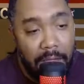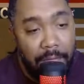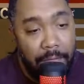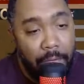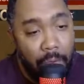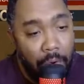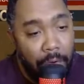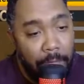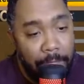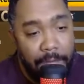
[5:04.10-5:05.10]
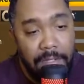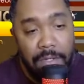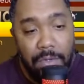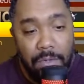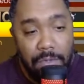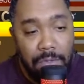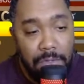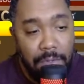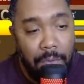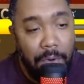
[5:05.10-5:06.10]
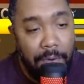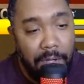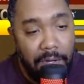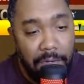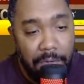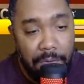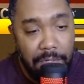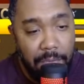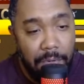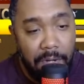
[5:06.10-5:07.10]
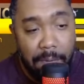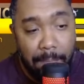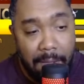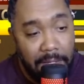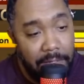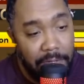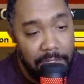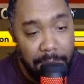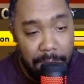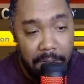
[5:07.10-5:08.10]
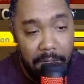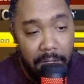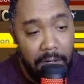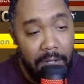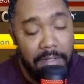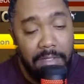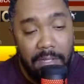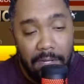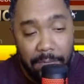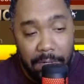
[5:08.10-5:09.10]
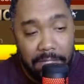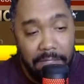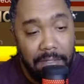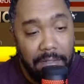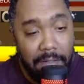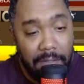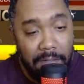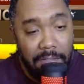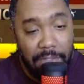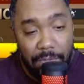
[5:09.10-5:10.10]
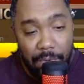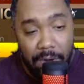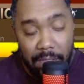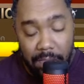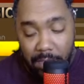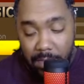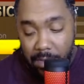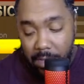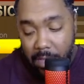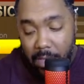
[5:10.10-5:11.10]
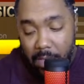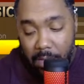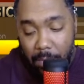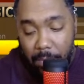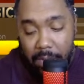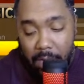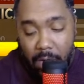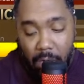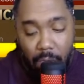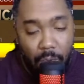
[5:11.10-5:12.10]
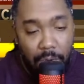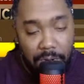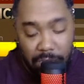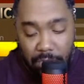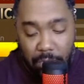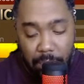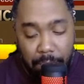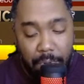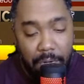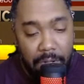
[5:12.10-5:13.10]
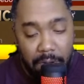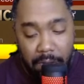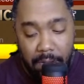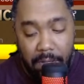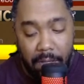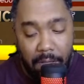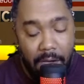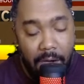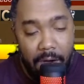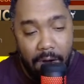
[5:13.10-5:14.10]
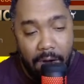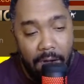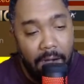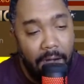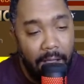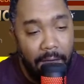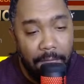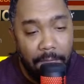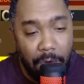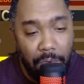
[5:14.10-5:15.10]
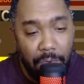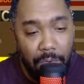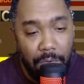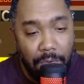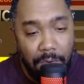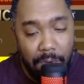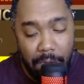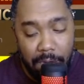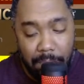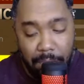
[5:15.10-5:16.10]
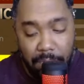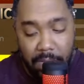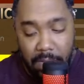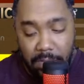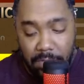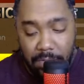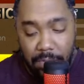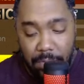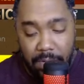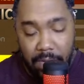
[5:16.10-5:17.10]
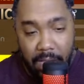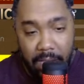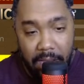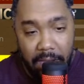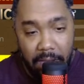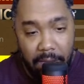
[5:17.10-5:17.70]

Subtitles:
for physical, what we're going to do is we're going to max our speed, acceleration, strength. Are going to put our vertical, we're going to put that 80.